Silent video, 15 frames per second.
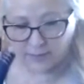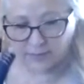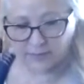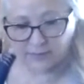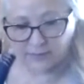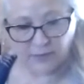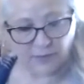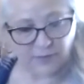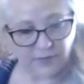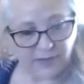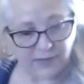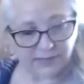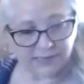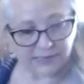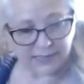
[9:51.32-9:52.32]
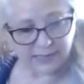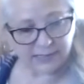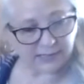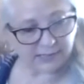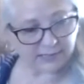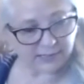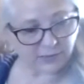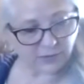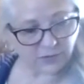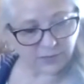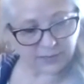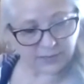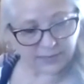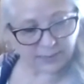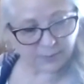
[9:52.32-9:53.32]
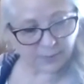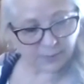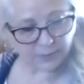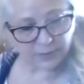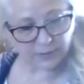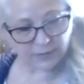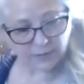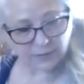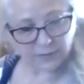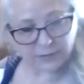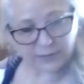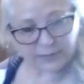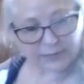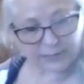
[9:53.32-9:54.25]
So this is cooking up real good